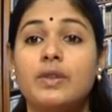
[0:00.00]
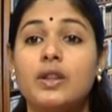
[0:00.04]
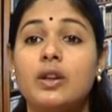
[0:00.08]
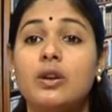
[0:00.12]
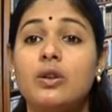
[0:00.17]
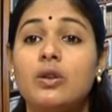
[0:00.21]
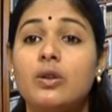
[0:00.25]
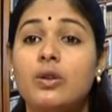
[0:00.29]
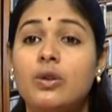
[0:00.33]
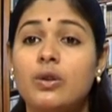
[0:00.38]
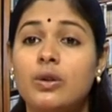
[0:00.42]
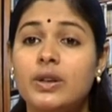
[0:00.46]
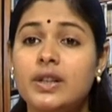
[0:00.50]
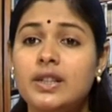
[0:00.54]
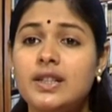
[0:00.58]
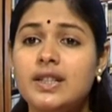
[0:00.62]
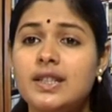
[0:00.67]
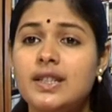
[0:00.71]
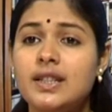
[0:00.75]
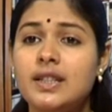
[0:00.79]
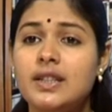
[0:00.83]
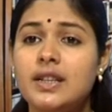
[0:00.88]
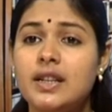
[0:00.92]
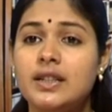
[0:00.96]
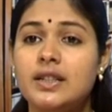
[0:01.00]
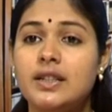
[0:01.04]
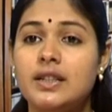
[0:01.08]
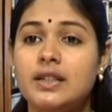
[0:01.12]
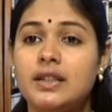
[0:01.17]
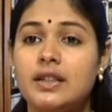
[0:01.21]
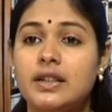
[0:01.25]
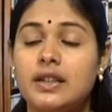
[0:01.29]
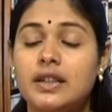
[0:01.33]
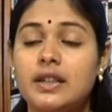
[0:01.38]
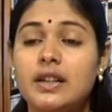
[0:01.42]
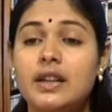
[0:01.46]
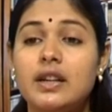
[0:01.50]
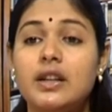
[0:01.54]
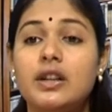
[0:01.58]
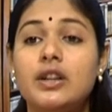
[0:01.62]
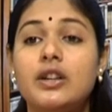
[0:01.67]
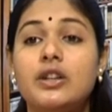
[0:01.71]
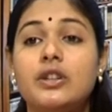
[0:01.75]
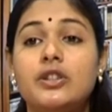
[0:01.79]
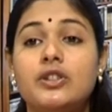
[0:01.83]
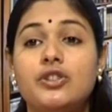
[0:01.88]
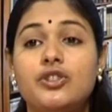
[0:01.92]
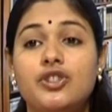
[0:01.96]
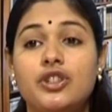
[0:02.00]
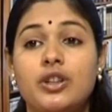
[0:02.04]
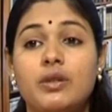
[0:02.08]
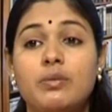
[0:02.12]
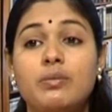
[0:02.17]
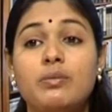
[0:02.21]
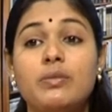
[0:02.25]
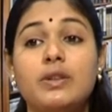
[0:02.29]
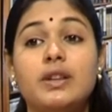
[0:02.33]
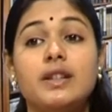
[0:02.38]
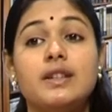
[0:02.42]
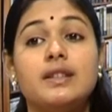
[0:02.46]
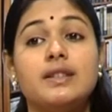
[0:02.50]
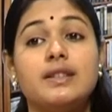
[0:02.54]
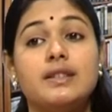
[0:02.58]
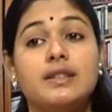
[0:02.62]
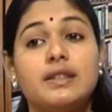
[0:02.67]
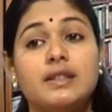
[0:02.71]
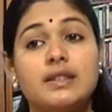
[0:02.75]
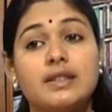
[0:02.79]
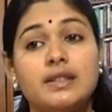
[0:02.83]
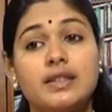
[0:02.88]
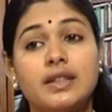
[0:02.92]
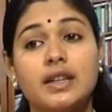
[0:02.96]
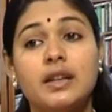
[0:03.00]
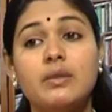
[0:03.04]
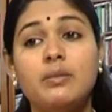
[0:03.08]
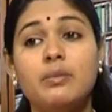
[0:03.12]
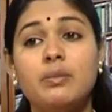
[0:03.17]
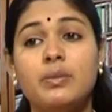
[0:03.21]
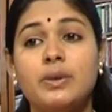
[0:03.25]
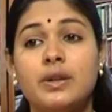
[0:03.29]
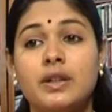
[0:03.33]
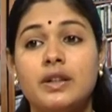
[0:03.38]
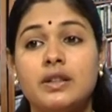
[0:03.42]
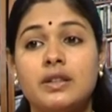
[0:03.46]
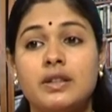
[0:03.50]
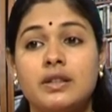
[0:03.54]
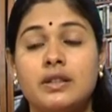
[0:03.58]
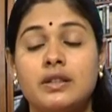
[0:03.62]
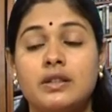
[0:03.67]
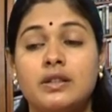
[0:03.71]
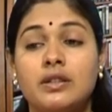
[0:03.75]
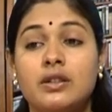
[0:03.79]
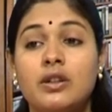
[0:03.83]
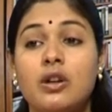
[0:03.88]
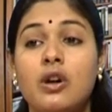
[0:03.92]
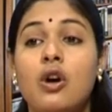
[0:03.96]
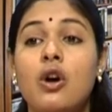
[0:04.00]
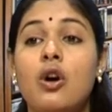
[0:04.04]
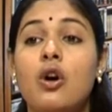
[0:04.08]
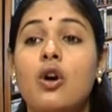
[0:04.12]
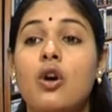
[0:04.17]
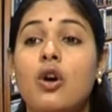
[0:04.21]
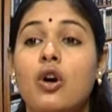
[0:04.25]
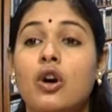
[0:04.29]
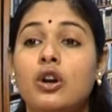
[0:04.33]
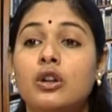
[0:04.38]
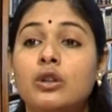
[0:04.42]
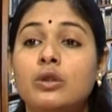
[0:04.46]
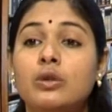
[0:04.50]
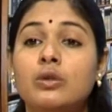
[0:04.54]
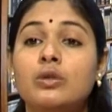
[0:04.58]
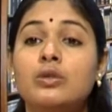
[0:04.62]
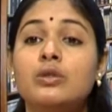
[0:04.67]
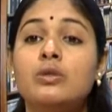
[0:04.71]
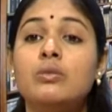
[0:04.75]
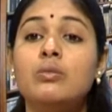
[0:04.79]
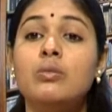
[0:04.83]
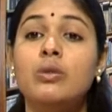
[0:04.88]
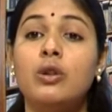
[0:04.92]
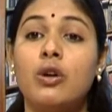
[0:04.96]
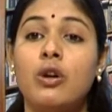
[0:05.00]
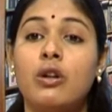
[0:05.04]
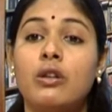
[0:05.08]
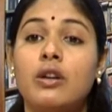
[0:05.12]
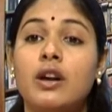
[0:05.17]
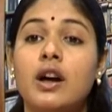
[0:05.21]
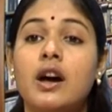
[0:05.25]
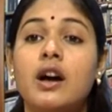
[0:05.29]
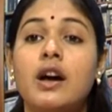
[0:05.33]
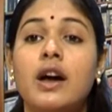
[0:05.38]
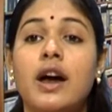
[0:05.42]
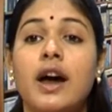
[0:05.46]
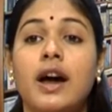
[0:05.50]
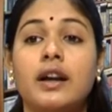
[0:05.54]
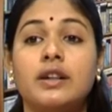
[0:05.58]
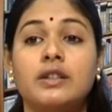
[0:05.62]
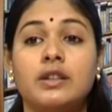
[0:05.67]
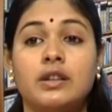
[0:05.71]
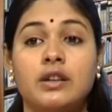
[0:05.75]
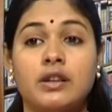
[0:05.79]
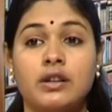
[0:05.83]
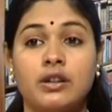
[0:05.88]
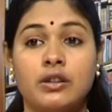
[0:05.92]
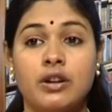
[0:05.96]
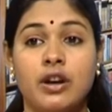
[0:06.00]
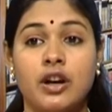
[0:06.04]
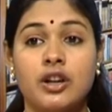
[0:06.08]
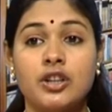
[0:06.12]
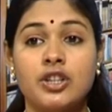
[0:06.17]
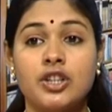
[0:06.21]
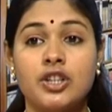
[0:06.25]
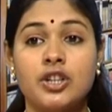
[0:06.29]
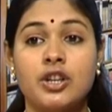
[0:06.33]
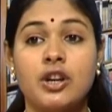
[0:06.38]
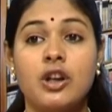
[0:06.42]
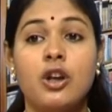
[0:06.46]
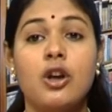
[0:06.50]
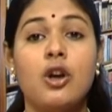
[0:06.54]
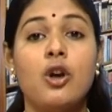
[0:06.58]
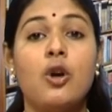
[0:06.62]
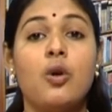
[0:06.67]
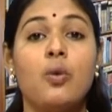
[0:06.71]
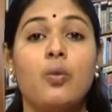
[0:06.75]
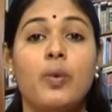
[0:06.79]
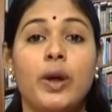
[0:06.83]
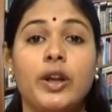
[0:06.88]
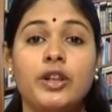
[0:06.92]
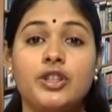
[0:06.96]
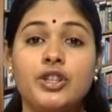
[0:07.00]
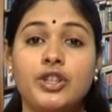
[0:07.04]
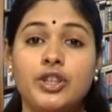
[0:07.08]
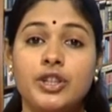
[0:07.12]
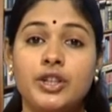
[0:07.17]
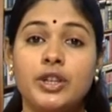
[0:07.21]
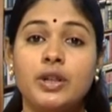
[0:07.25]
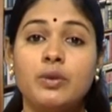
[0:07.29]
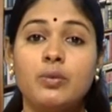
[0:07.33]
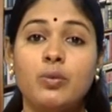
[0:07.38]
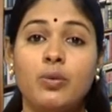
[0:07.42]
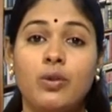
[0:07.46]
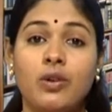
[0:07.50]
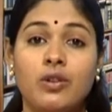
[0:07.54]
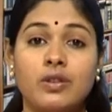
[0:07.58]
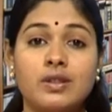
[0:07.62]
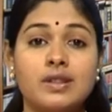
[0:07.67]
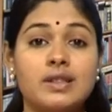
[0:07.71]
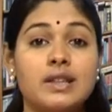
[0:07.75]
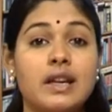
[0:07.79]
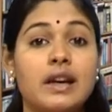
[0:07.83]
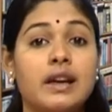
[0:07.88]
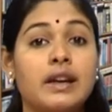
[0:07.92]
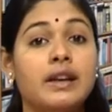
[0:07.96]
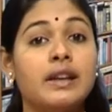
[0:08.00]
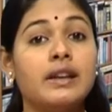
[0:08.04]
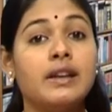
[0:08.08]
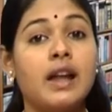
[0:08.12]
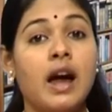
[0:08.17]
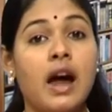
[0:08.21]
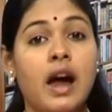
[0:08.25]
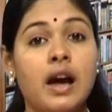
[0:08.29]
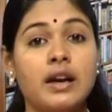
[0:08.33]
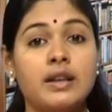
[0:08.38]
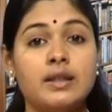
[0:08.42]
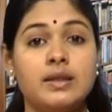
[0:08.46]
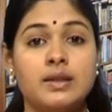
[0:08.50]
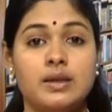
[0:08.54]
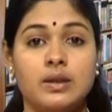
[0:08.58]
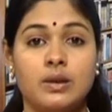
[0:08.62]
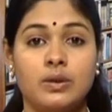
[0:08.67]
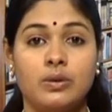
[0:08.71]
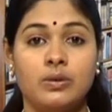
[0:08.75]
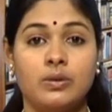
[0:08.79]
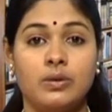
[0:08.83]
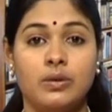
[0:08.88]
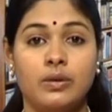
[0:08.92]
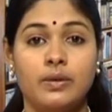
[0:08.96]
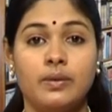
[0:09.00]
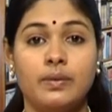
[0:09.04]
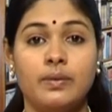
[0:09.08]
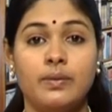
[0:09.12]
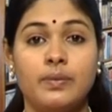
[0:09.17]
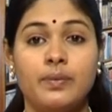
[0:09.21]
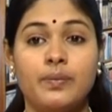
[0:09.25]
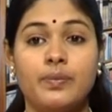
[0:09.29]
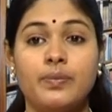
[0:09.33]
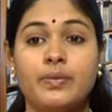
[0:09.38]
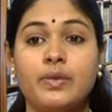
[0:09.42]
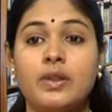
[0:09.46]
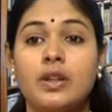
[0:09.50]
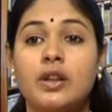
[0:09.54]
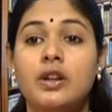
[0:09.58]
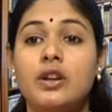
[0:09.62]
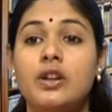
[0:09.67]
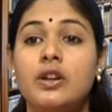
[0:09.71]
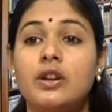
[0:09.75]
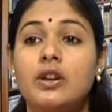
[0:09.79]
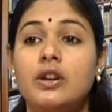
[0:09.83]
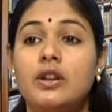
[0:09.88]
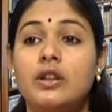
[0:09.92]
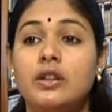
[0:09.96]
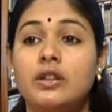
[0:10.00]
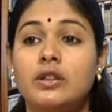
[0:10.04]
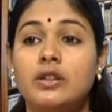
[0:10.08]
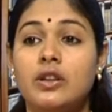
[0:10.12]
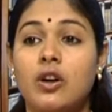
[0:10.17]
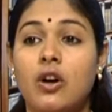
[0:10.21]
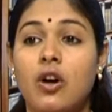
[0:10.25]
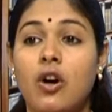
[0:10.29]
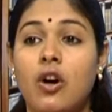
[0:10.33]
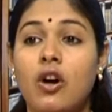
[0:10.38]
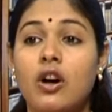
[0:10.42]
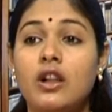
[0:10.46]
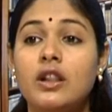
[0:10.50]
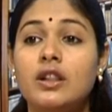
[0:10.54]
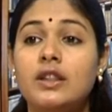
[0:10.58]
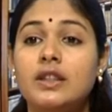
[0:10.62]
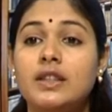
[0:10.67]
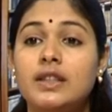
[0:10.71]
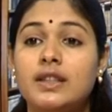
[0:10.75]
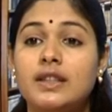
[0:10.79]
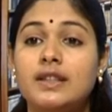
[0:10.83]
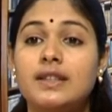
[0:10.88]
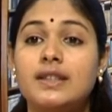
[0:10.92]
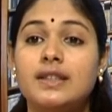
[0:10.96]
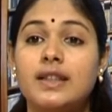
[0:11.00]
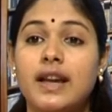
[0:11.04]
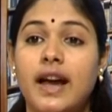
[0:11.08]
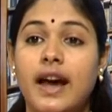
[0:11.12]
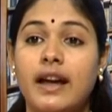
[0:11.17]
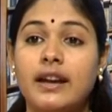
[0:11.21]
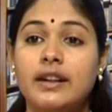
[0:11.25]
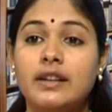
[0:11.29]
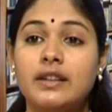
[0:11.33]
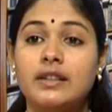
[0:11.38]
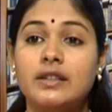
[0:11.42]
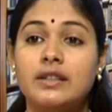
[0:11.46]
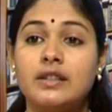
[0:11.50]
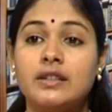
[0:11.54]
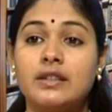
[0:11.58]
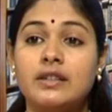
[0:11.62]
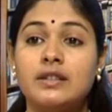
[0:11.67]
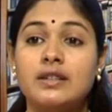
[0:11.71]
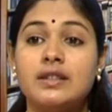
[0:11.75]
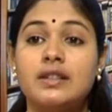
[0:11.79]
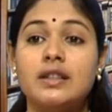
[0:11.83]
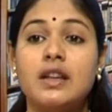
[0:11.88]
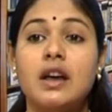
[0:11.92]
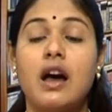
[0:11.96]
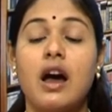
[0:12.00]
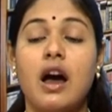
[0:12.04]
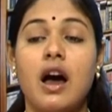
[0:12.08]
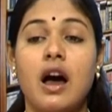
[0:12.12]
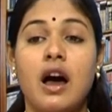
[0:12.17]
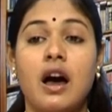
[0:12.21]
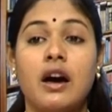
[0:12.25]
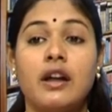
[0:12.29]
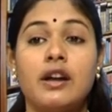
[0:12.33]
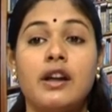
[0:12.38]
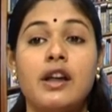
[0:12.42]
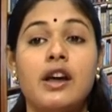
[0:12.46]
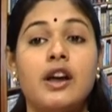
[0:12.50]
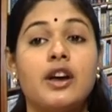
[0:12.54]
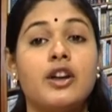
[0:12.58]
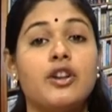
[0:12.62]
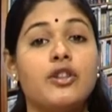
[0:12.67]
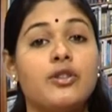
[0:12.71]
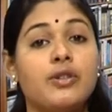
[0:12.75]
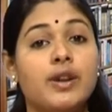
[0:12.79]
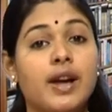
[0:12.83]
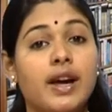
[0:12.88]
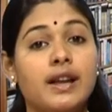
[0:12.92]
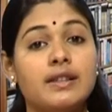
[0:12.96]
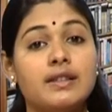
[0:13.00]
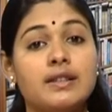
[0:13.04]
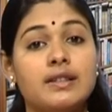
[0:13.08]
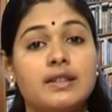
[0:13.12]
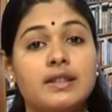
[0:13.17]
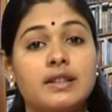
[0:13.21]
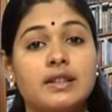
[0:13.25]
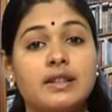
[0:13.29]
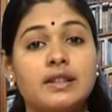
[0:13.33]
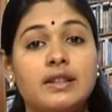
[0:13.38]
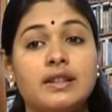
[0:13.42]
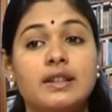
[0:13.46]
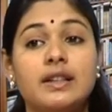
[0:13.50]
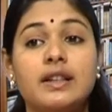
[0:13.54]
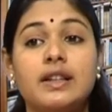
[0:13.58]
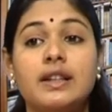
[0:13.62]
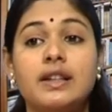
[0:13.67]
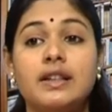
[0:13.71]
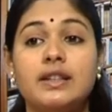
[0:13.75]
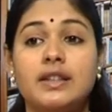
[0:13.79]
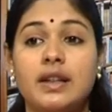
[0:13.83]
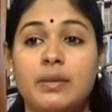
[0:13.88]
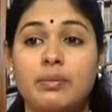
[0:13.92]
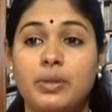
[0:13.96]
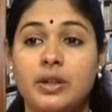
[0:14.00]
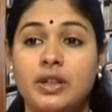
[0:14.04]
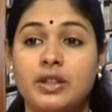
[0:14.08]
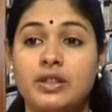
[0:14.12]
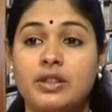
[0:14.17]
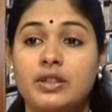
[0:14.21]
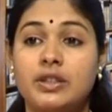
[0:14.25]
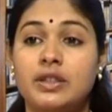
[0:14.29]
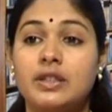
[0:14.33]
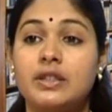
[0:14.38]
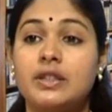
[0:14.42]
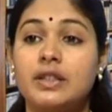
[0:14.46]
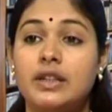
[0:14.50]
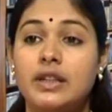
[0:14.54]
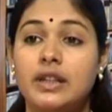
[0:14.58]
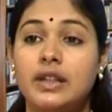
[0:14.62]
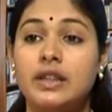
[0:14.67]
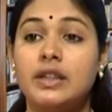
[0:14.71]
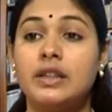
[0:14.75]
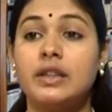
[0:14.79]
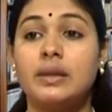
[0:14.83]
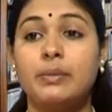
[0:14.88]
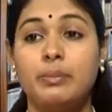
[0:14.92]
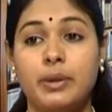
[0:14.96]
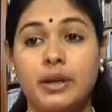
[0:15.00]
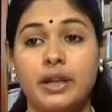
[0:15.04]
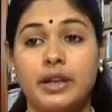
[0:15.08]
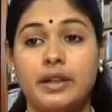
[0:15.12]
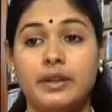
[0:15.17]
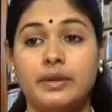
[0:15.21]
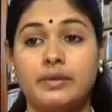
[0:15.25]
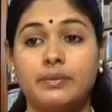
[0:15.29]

Coincidentally, Jim is the same person on whom Laura had a crush when she was in high school. All these characters are realistically depicted in the play.